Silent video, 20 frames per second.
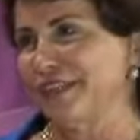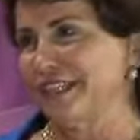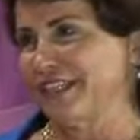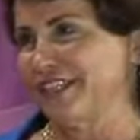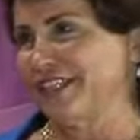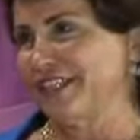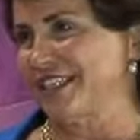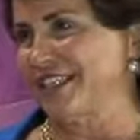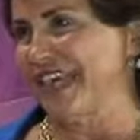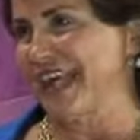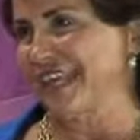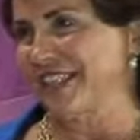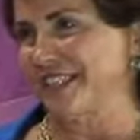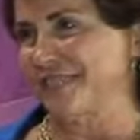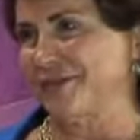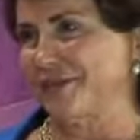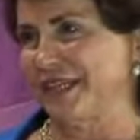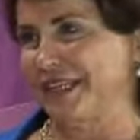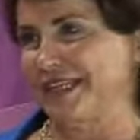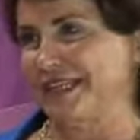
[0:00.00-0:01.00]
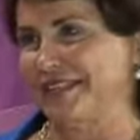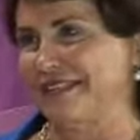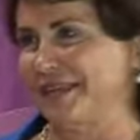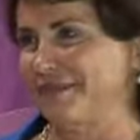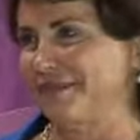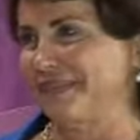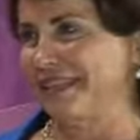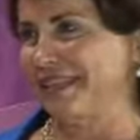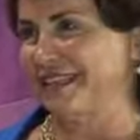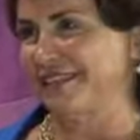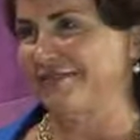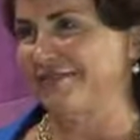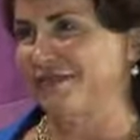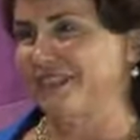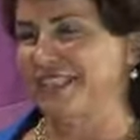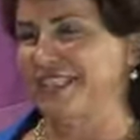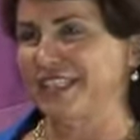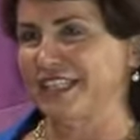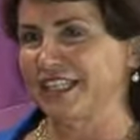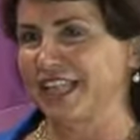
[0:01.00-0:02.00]
It just has to be something
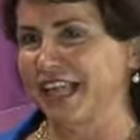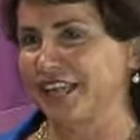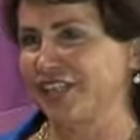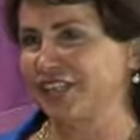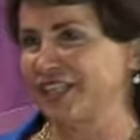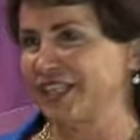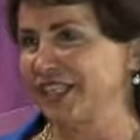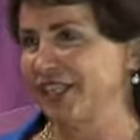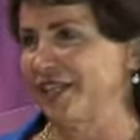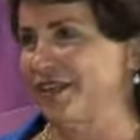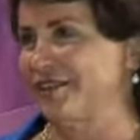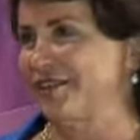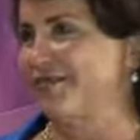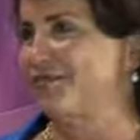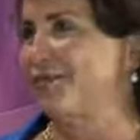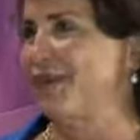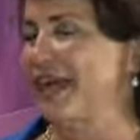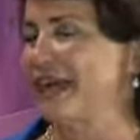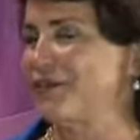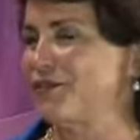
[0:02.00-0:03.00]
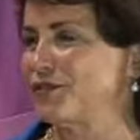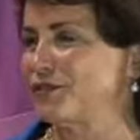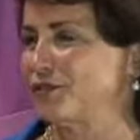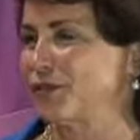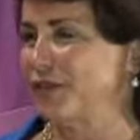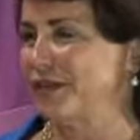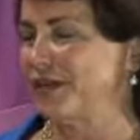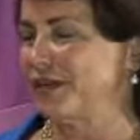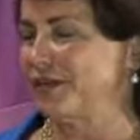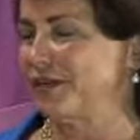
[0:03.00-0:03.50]
physiologic that we have to